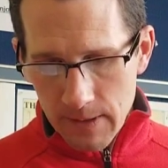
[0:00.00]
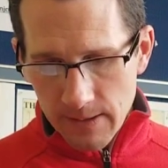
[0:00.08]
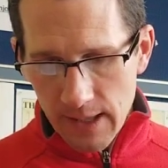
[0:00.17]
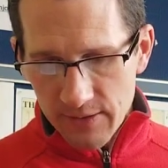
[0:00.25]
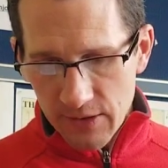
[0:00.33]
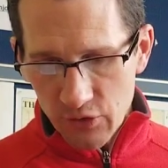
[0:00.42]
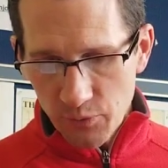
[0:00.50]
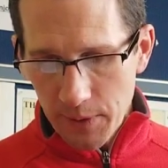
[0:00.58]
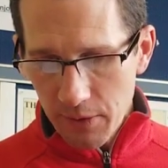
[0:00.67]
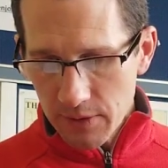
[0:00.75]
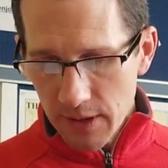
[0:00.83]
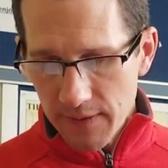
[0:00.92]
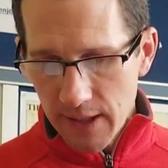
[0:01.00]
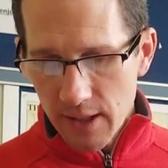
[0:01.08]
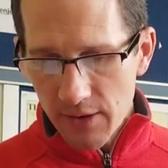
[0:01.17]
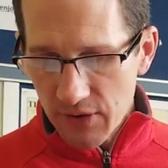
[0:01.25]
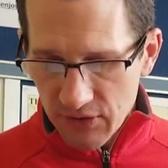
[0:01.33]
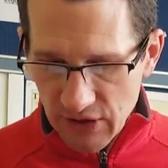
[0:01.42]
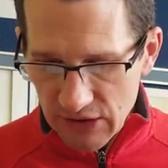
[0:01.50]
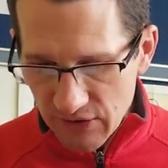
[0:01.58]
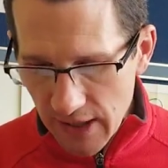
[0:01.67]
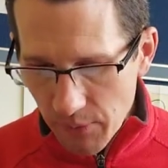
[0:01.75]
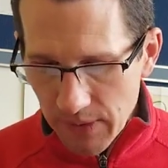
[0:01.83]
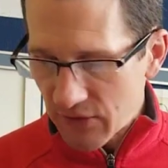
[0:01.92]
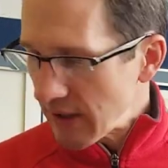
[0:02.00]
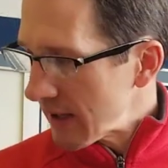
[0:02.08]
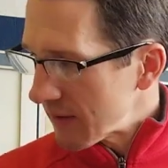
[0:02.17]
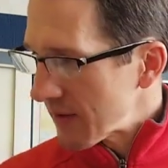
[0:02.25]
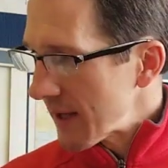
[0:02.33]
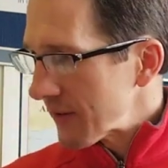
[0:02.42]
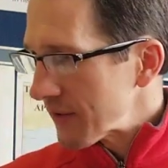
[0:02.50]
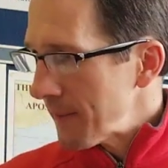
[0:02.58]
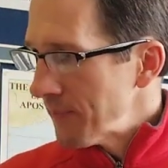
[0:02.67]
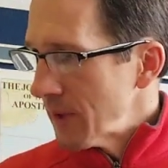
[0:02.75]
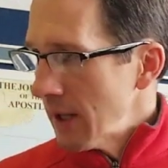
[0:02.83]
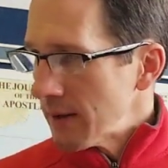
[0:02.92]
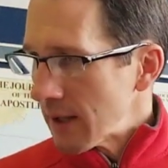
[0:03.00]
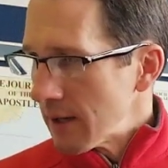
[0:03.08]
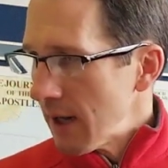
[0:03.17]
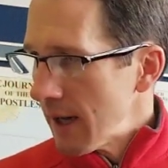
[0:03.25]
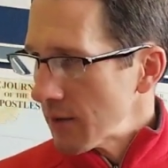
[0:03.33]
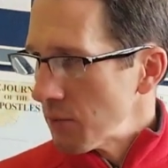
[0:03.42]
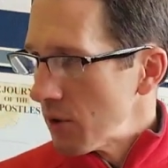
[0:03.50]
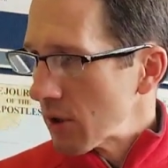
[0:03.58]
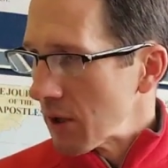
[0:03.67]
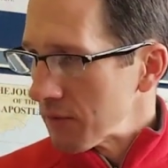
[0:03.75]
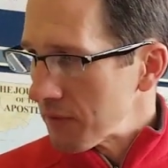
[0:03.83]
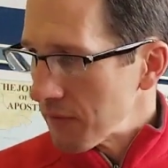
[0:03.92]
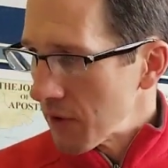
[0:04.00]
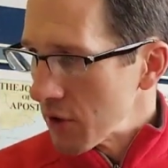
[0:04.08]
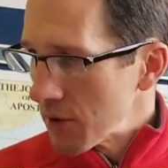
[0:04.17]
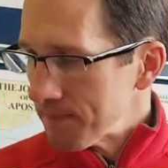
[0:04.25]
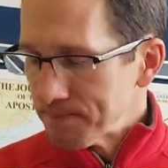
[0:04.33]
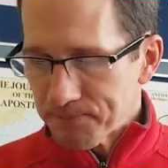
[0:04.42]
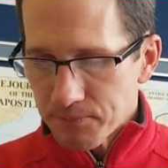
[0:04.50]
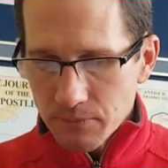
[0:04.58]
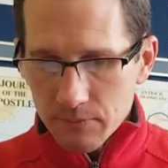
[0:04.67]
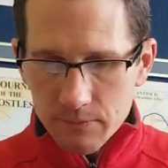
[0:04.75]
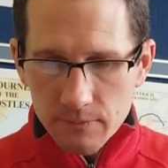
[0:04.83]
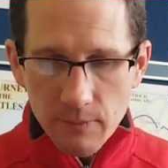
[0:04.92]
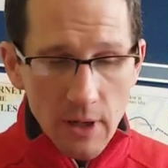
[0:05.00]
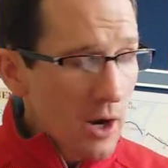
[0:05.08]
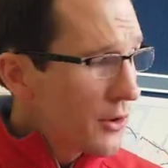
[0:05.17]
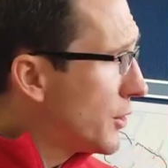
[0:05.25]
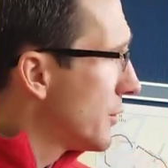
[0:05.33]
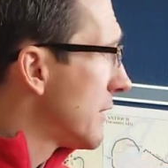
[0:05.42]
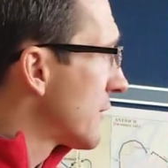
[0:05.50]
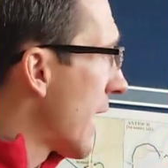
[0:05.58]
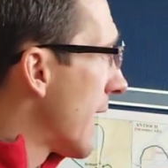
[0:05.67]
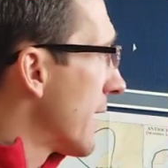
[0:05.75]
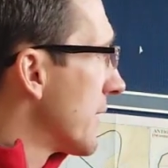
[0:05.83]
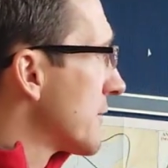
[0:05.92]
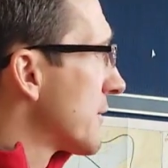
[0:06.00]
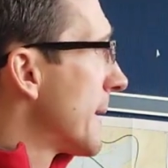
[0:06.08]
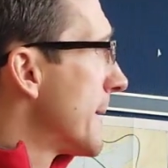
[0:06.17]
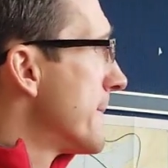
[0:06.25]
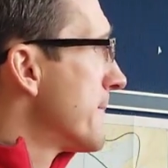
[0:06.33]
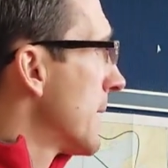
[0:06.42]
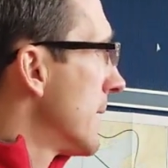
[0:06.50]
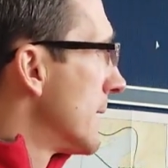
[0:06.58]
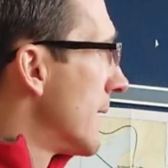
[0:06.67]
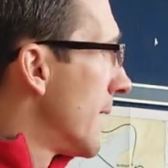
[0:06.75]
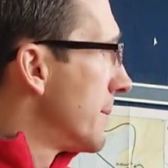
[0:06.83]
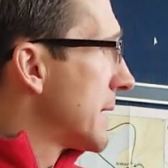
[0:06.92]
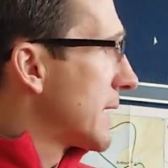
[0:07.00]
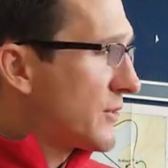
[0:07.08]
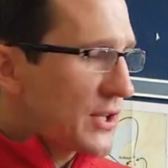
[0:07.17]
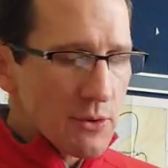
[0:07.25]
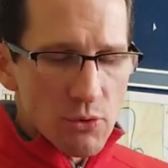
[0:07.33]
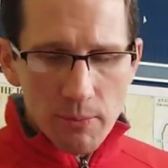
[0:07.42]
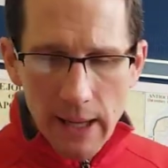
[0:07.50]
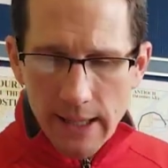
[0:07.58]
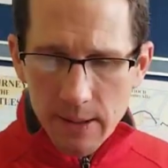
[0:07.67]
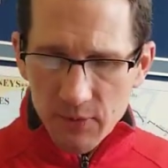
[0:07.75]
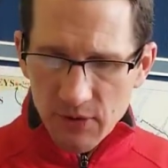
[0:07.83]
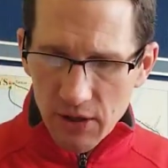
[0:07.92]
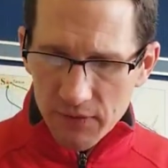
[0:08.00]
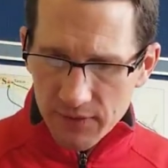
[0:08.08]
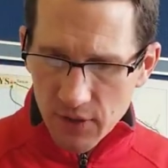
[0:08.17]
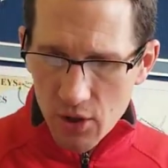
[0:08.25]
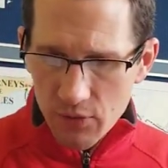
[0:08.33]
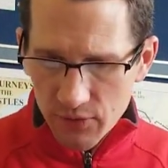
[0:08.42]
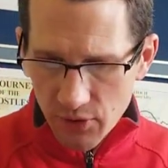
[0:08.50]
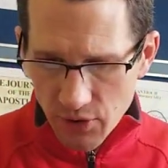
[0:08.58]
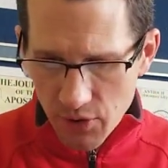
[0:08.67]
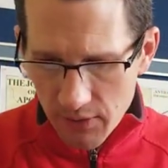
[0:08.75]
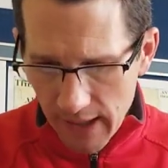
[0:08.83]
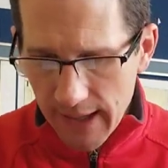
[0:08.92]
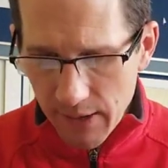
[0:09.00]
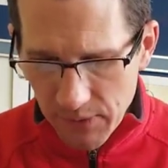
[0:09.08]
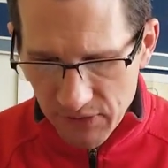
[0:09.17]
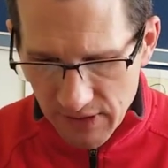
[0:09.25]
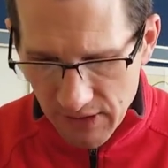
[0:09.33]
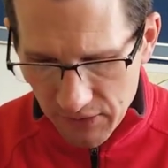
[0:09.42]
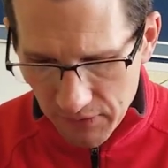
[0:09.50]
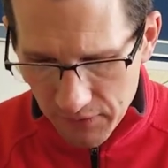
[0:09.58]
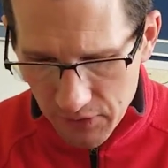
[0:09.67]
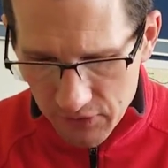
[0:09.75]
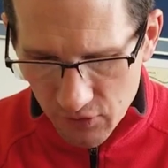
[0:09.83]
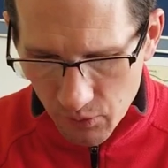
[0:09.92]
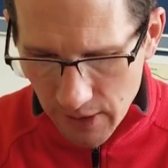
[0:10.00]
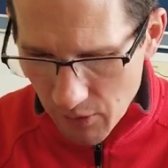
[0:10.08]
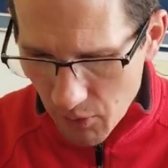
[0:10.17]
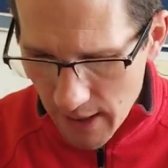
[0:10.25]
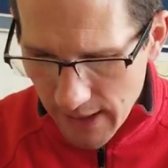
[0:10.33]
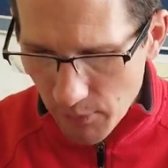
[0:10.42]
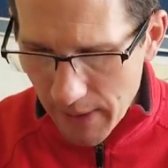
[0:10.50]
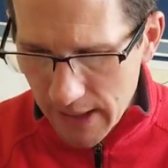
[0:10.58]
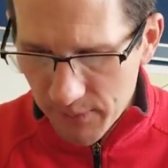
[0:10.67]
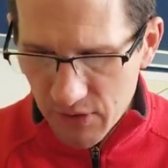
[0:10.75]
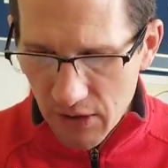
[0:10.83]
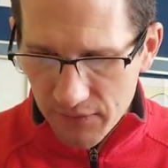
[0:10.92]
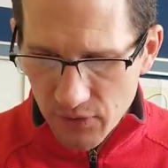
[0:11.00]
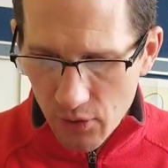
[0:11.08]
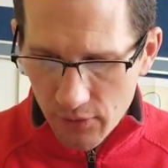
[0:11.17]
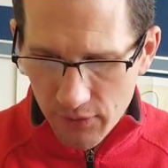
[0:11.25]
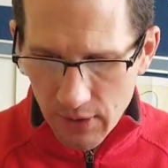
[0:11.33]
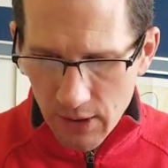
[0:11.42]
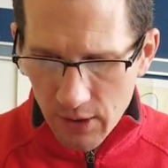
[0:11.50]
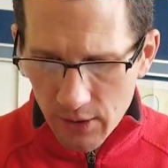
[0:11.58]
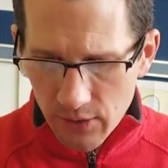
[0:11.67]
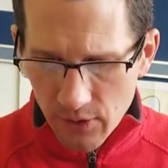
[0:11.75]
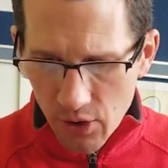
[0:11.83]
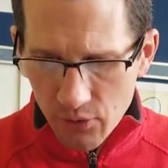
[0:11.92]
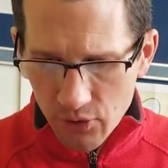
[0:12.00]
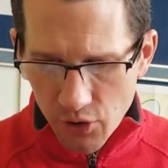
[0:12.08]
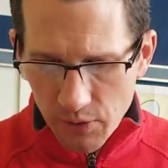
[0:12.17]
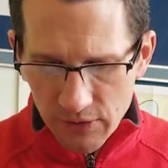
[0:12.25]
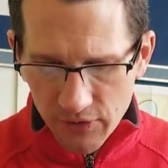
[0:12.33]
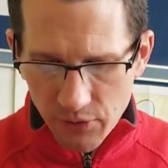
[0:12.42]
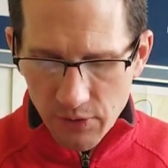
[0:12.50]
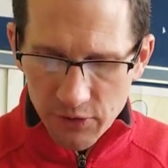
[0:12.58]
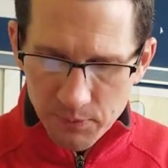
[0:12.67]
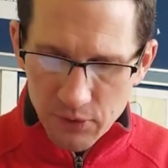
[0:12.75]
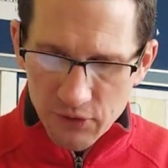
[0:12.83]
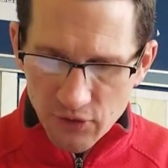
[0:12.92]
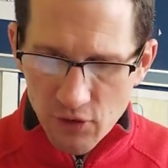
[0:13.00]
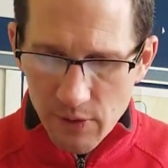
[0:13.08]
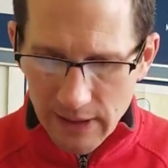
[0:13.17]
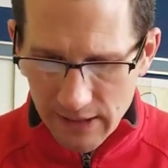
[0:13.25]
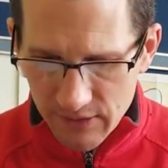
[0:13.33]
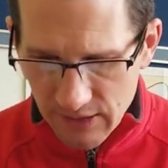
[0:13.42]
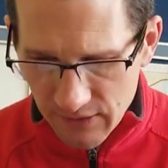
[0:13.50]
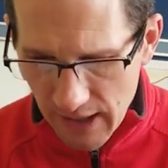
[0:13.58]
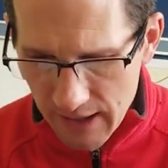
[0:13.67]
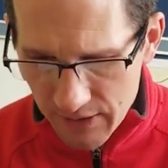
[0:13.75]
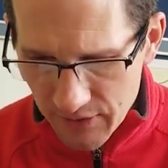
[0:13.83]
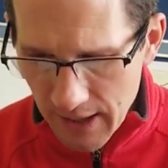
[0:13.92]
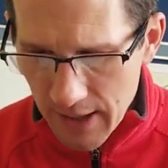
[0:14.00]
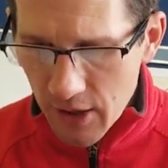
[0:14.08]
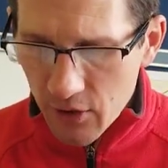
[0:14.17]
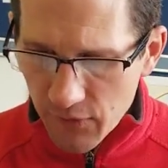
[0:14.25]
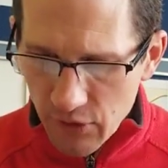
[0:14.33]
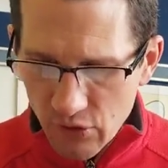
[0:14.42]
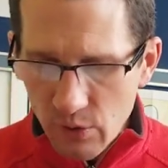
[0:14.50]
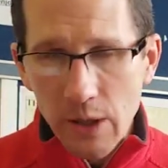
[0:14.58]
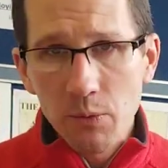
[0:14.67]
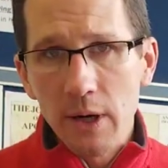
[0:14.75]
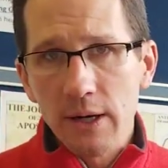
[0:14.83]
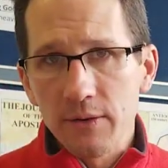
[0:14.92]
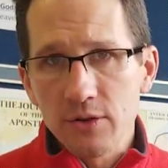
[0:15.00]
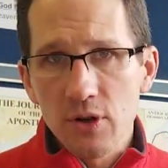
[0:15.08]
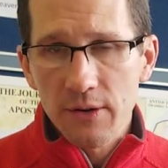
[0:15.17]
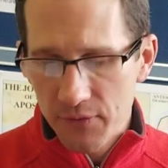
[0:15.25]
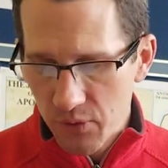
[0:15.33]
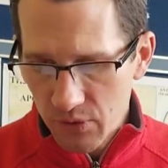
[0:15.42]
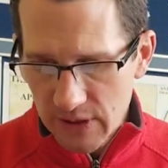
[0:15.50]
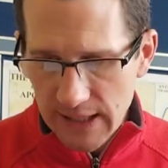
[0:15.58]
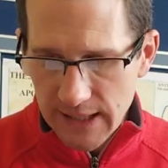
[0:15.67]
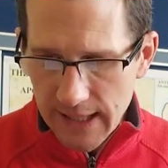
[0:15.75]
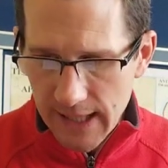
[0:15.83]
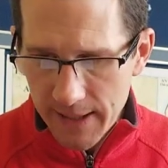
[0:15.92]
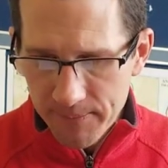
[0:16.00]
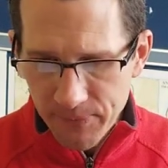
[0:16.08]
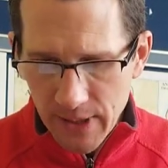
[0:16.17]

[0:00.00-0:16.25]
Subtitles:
That's His Spirit living in us. The sixth thing we see is this, that God will confirm our new desires because He will make Himself known to you. Again, we see this in verse 21. He'll make Himself known to us through us pursuing His desires. Verse 21 in 14 again.